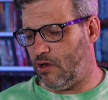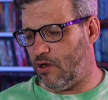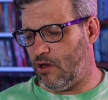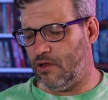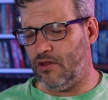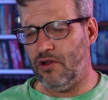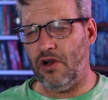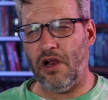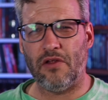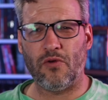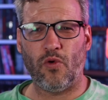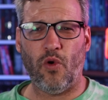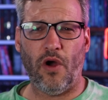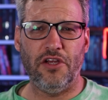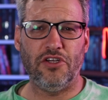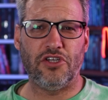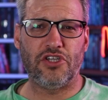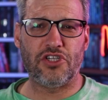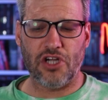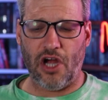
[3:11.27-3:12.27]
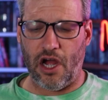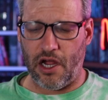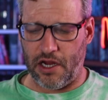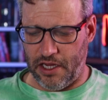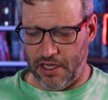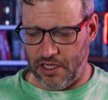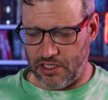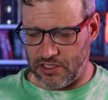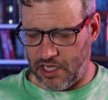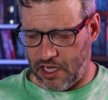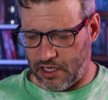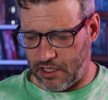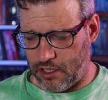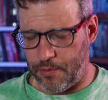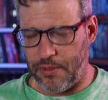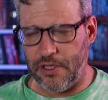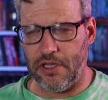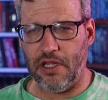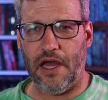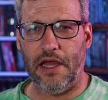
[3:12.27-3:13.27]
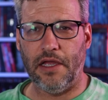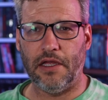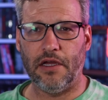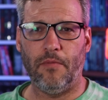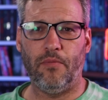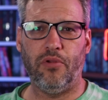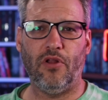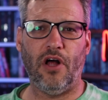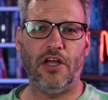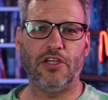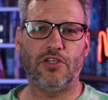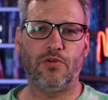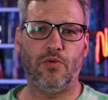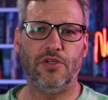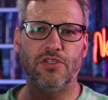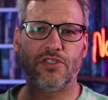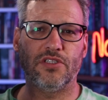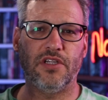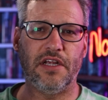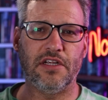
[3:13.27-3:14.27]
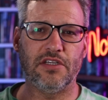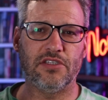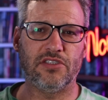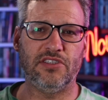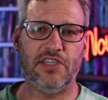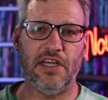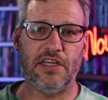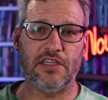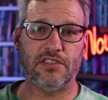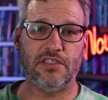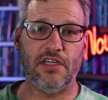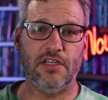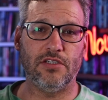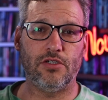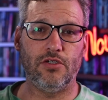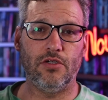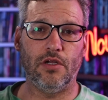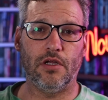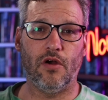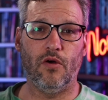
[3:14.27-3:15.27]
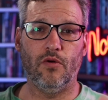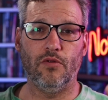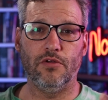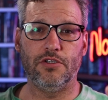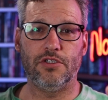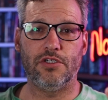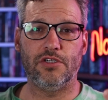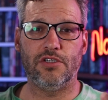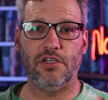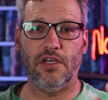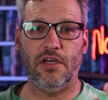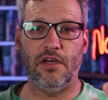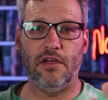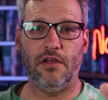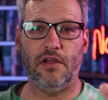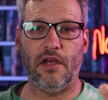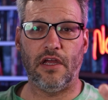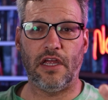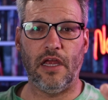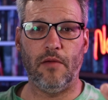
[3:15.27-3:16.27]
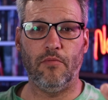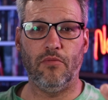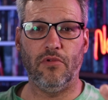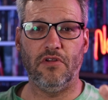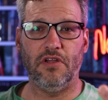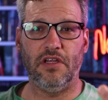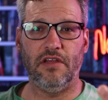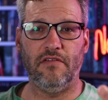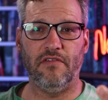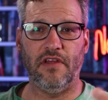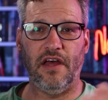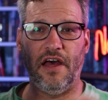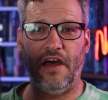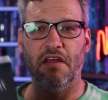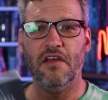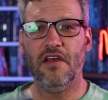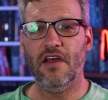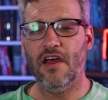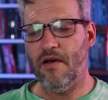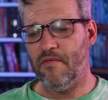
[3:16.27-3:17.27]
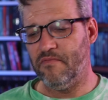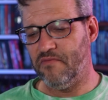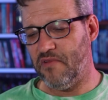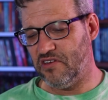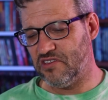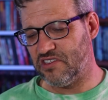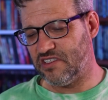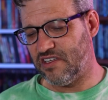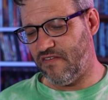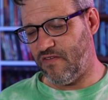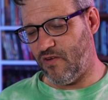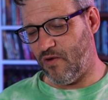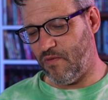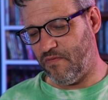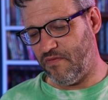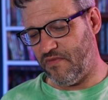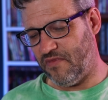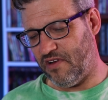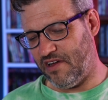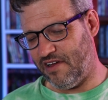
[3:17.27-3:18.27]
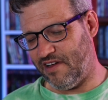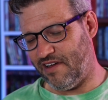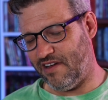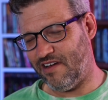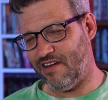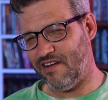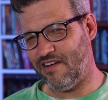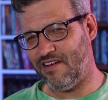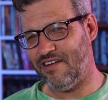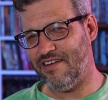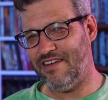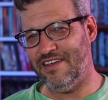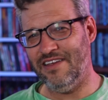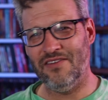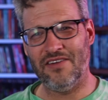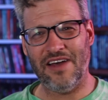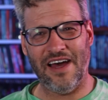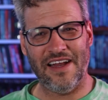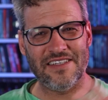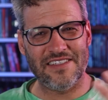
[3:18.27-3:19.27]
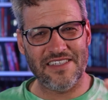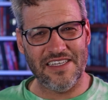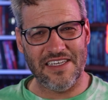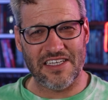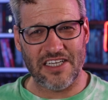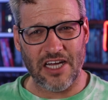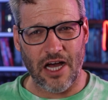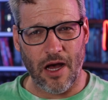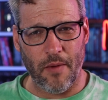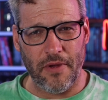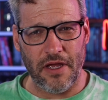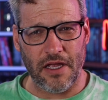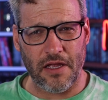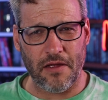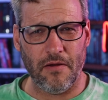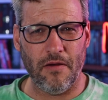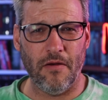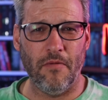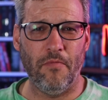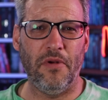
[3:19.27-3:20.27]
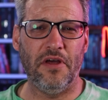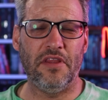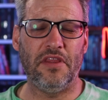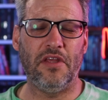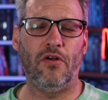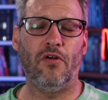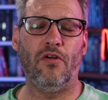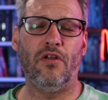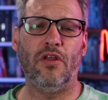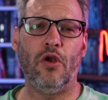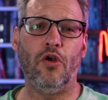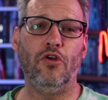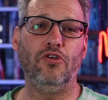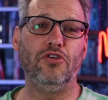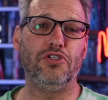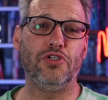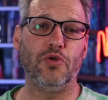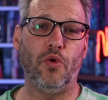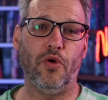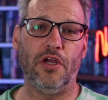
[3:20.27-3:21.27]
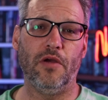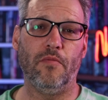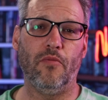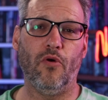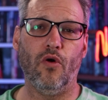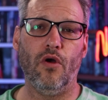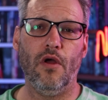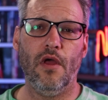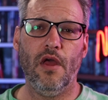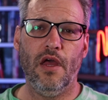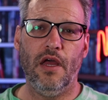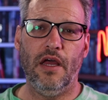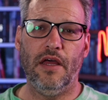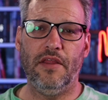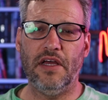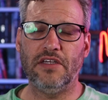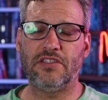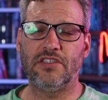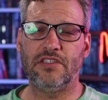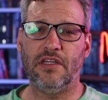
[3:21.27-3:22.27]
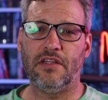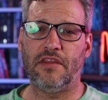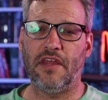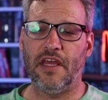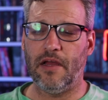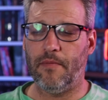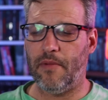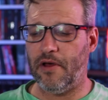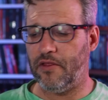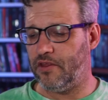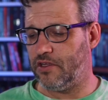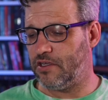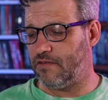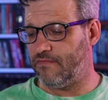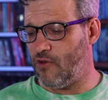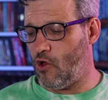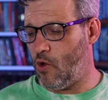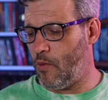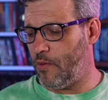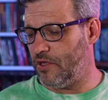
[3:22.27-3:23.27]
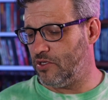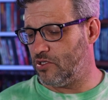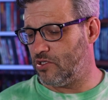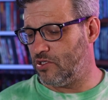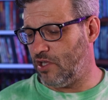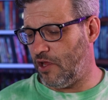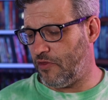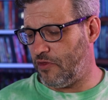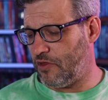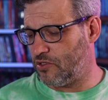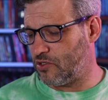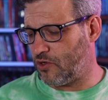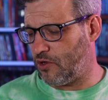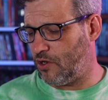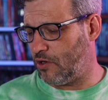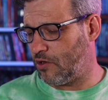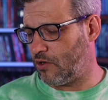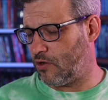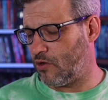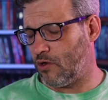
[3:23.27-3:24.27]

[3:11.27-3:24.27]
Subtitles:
they're not quite shocking. It's not going to be like a plot twist like Sixth Sense, and you're like, holy shit, I can't believe that. Most of them you kind of see coming, but they're enjoyable. And that's the thing about this film, is nothing's going to